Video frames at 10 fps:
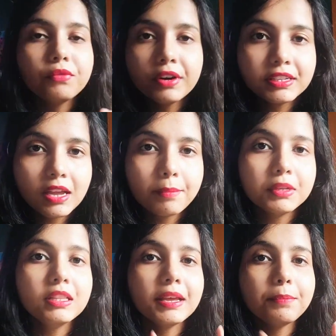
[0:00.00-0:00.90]
For
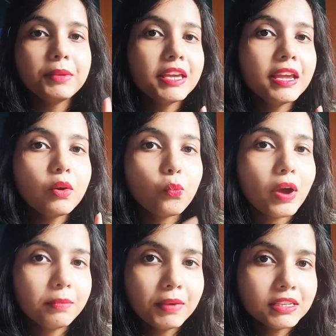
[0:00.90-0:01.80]
example, PA
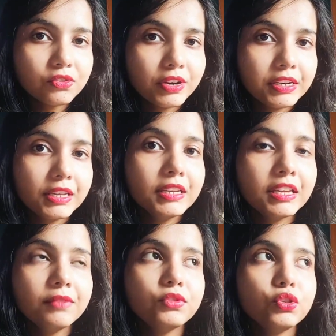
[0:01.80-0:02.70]
1 plus rating
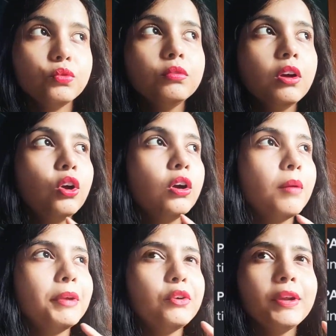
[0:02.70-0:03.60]
gives you
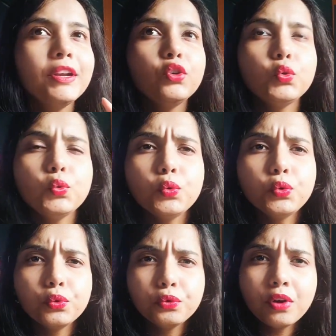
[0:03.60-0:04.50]
between 2
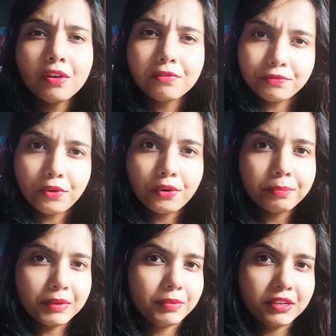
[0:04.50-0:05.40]
to 4
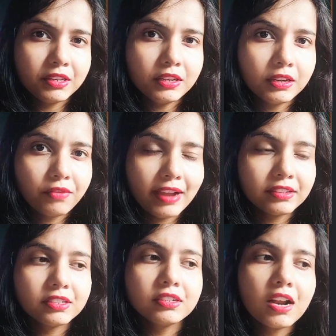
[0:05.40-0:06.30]
ppd
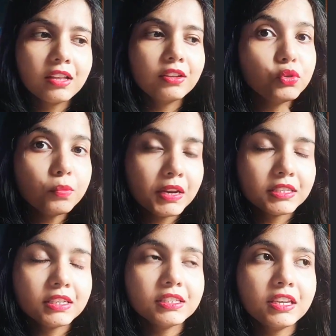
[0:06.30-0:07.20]
factor. 2
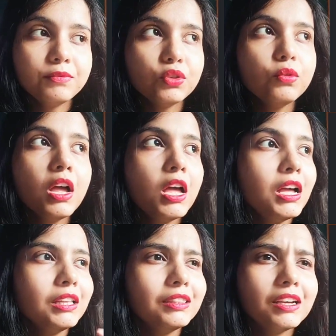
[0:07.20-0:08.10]
pluses gives you
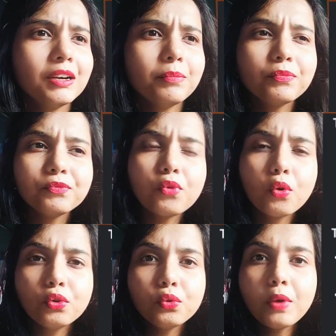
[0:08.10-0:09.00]
the
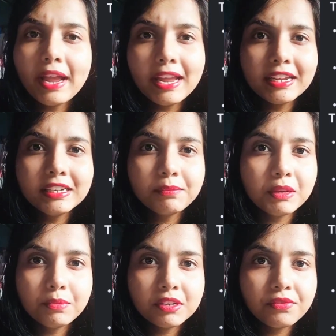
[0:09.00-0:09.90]
4 to 8
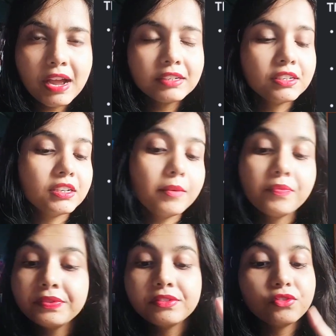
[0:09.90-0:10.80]
ppd factor.
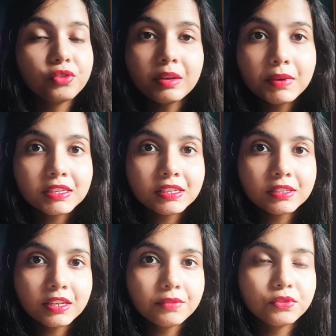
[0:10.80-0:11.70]
3
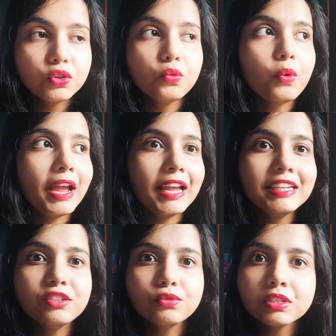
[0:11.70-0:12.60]
pluses gives you
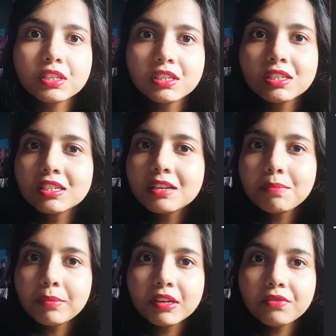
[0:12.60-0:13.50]
8 to 16
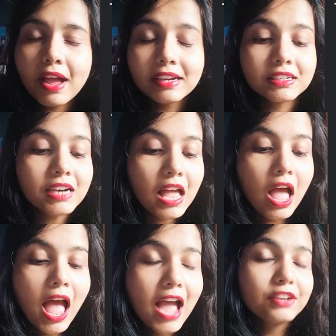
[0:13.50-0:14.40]
ppd factor,
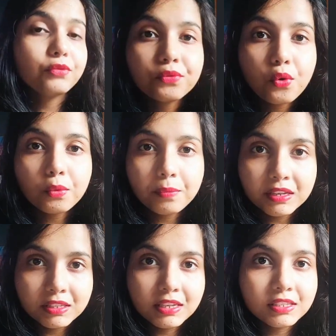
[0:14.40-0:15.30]
and 4
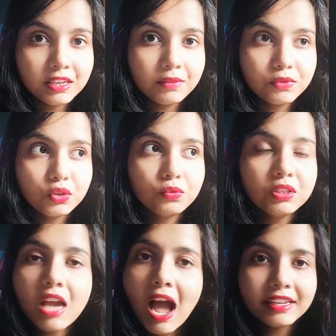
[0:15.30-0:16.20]
pluses gives you
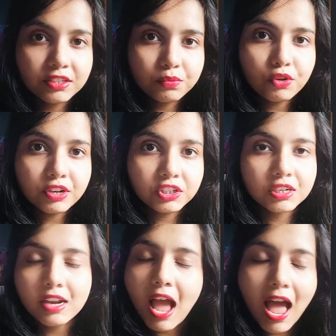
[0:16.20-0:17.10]
the highest
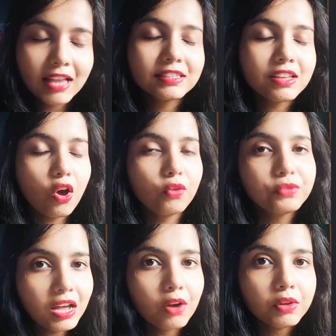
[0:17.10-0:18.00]
protection as
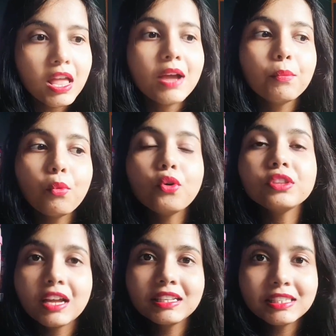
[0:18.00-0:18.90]
of now, more
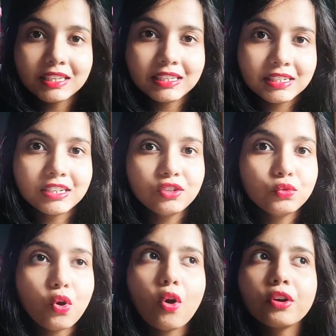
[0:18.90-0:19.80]
than 16
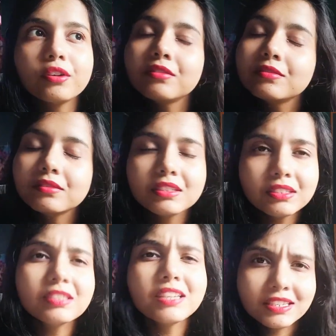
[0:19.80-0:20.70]
or
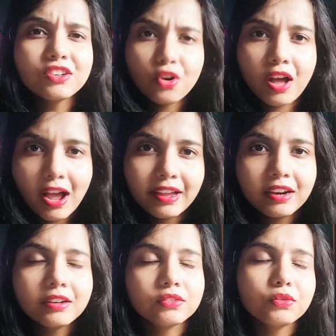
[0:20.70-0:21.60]

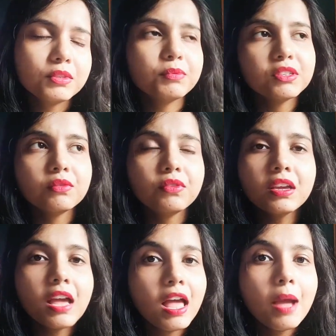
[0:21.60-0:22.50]
higher to be
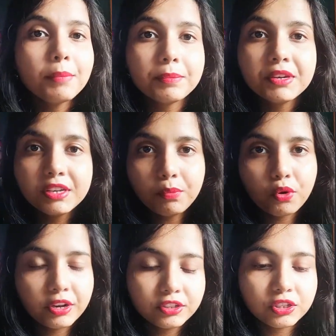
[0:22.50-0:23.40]
specific, ppd
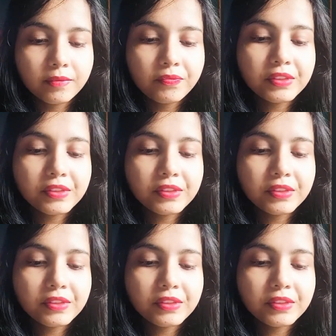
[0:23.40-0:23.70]
protection.